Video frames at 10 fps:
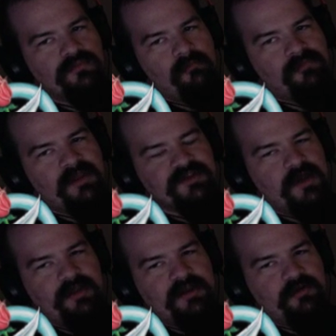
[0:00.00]
That's not
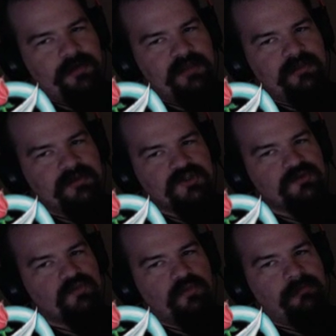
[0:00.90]
like a read, that's just
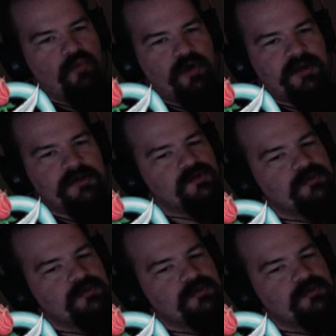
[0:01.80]
what it is.